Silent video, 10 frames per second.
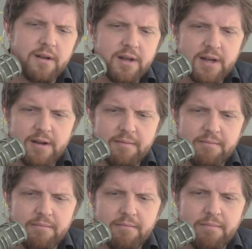
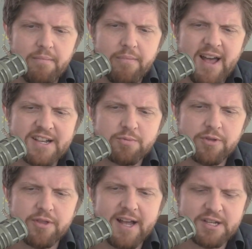um, that's what
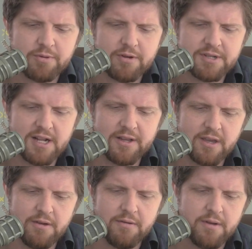that's what they're telling you